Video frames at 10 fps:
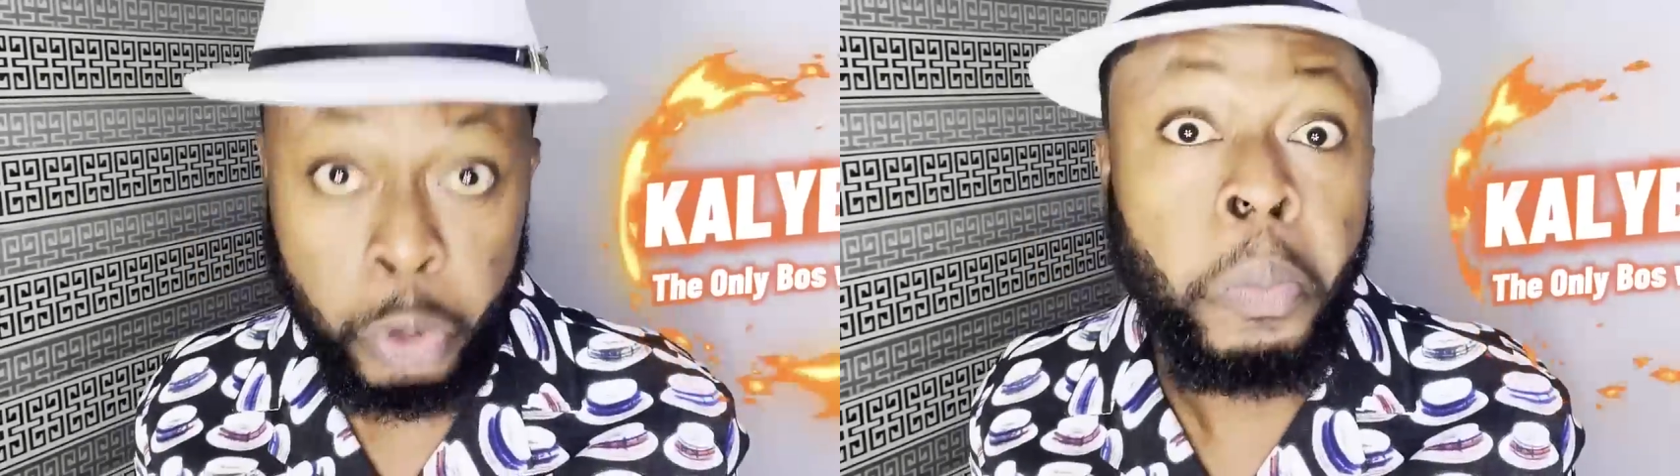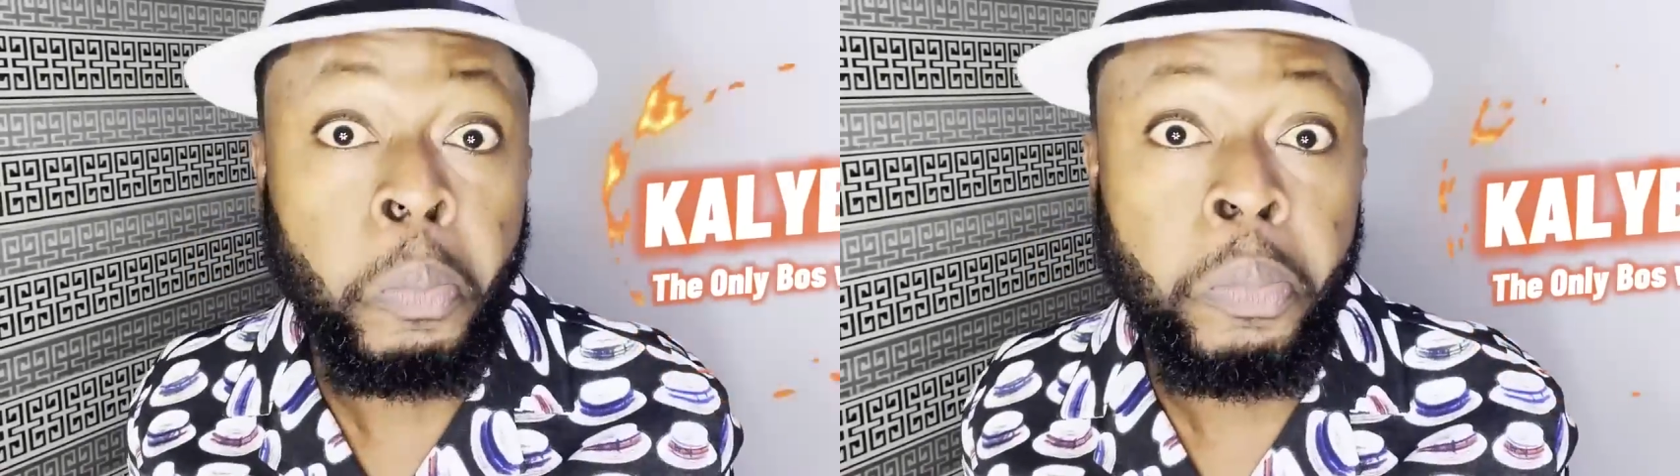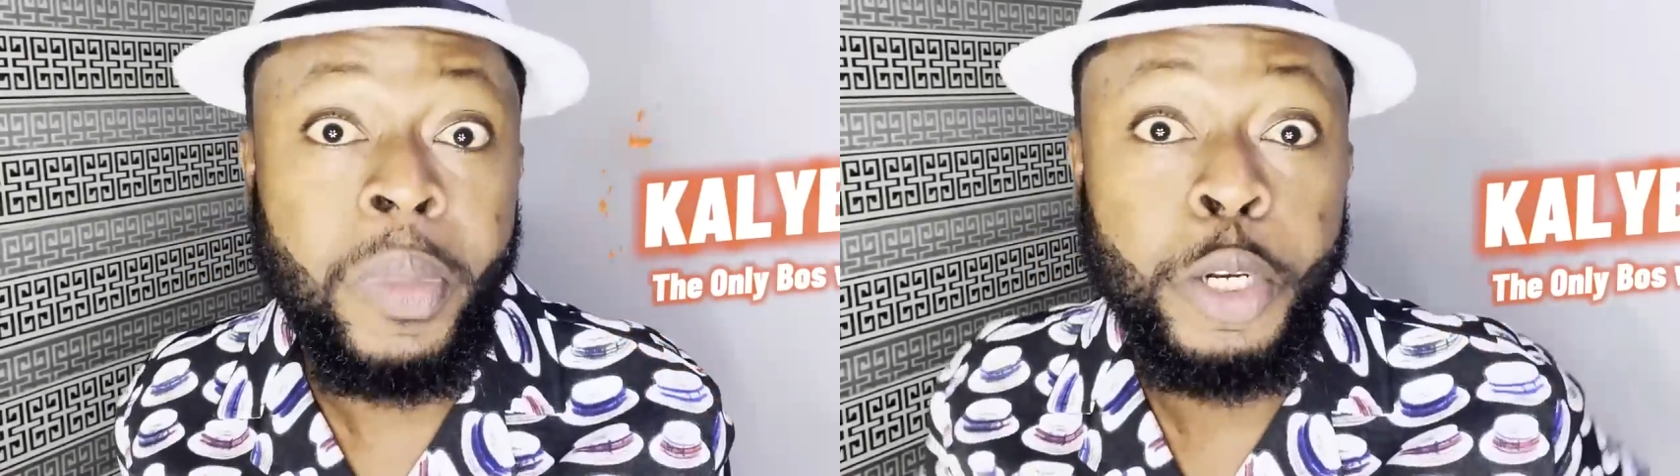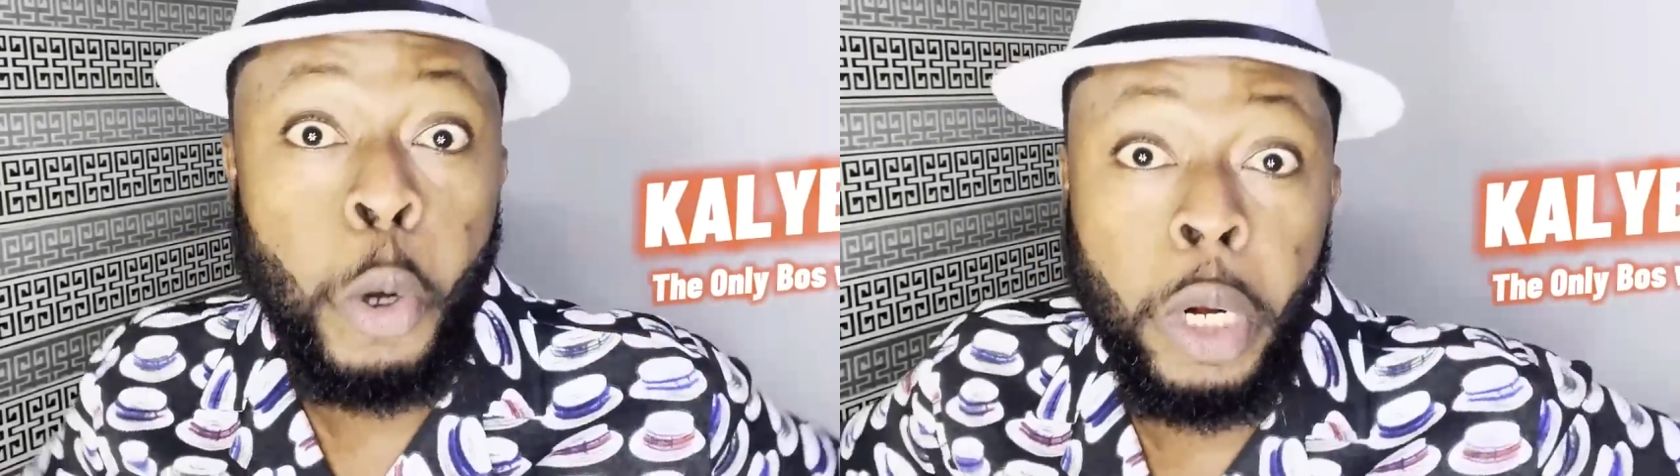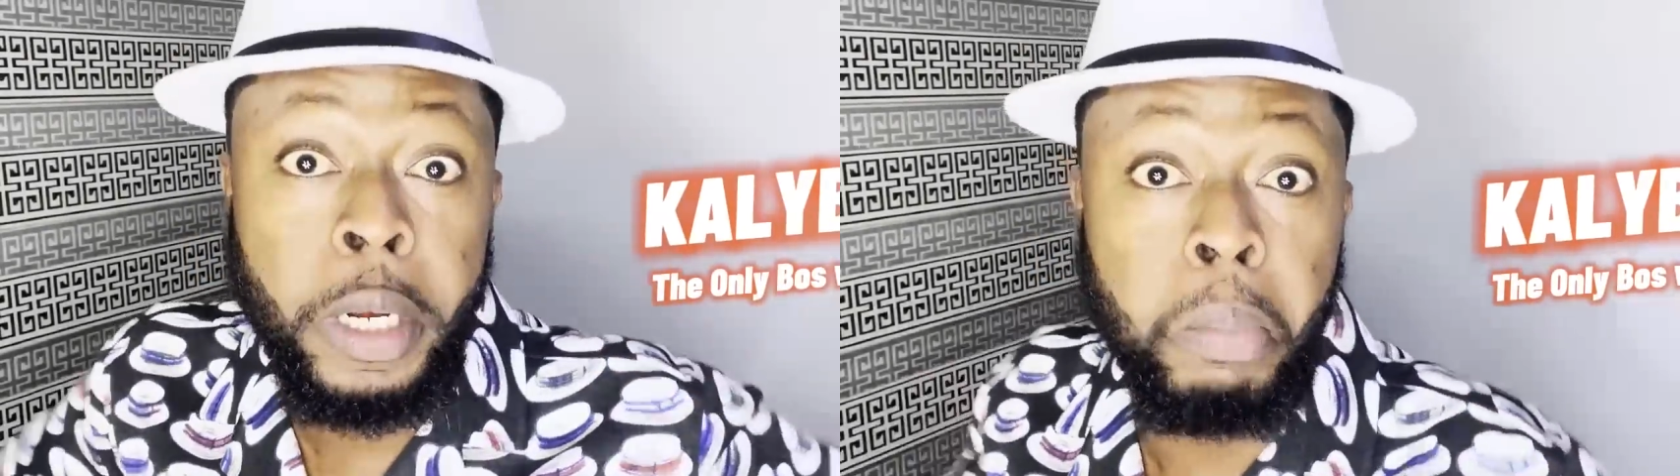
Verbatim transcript: the only